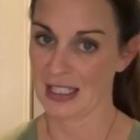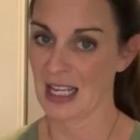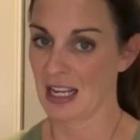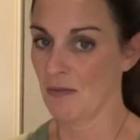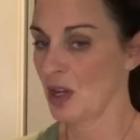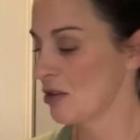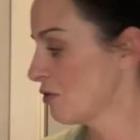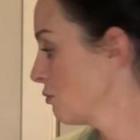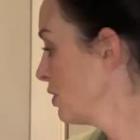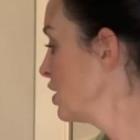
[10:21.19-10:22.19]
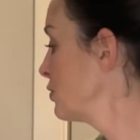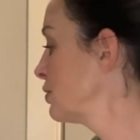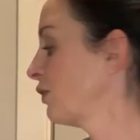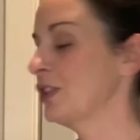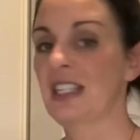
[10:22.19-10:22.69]
They can be reused
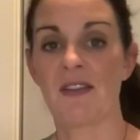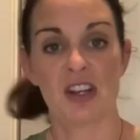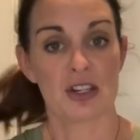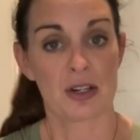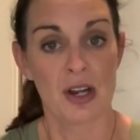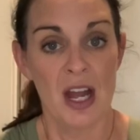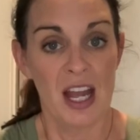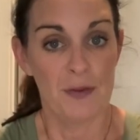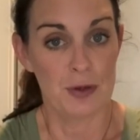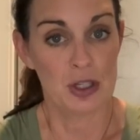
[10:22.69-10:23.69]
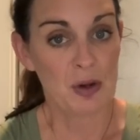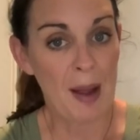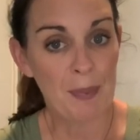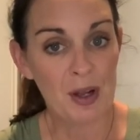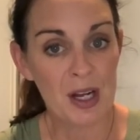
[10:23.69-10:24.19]
for saving if you
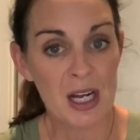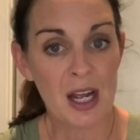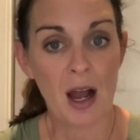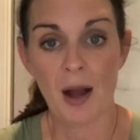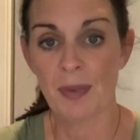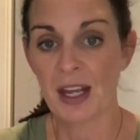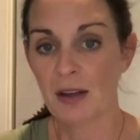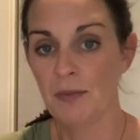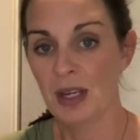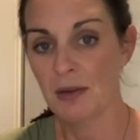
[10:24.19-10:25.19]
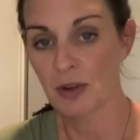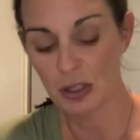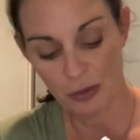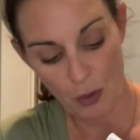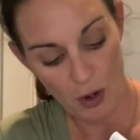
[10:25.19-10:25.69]
scrapbook, they can be
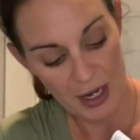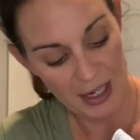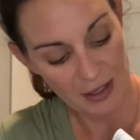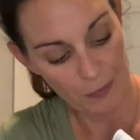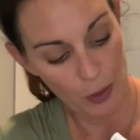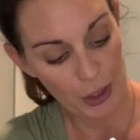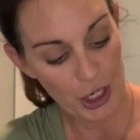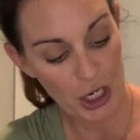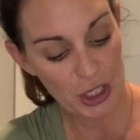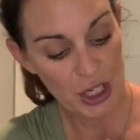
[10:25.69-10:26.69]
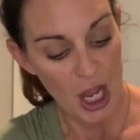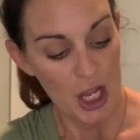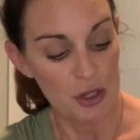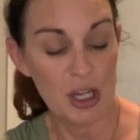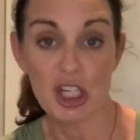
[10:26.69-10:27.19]
reused for organizing folders.
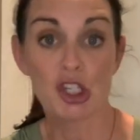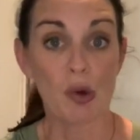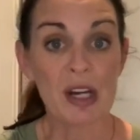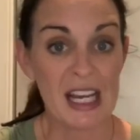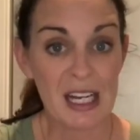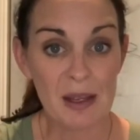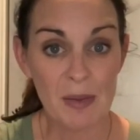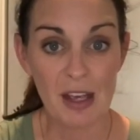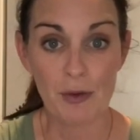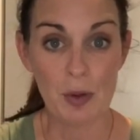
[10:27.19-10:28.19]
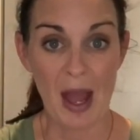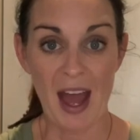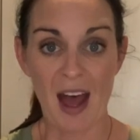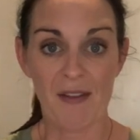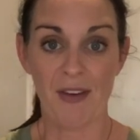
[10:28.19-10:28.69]
You can donate them if you
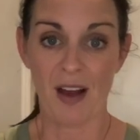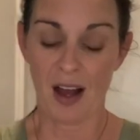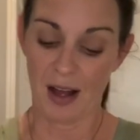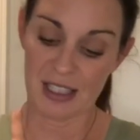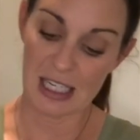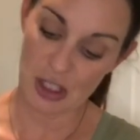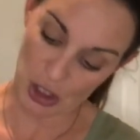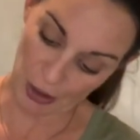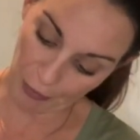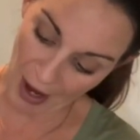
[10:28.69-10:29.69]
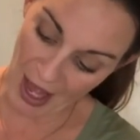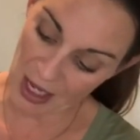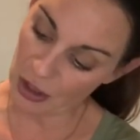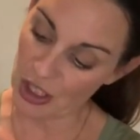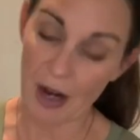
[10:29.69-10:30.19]
have teacher
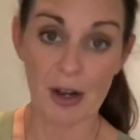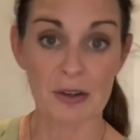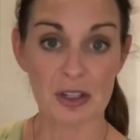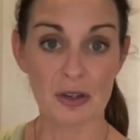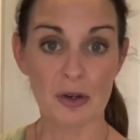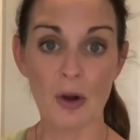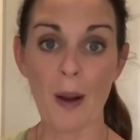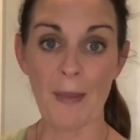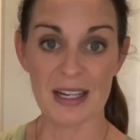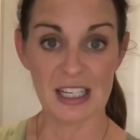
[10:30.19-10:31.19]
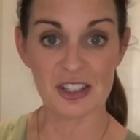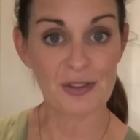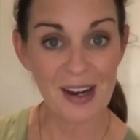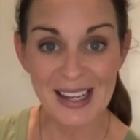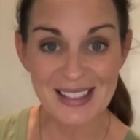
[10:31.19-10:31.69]
friends. Shout out to my teacher
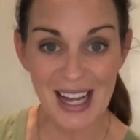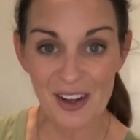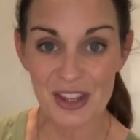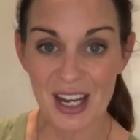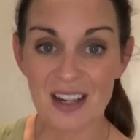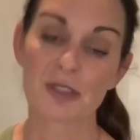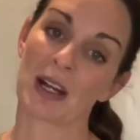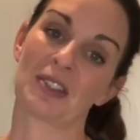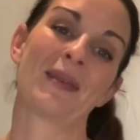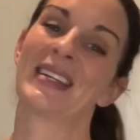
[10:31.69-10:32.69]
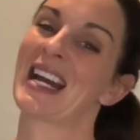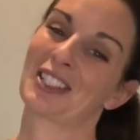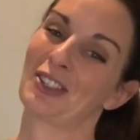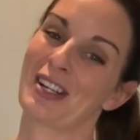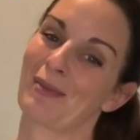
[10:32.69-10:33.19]
friends out there, especially my next
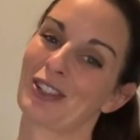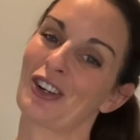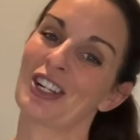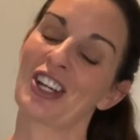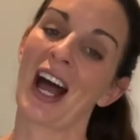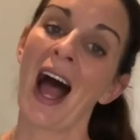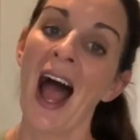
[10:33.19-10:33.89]
door neighbor, Georgia.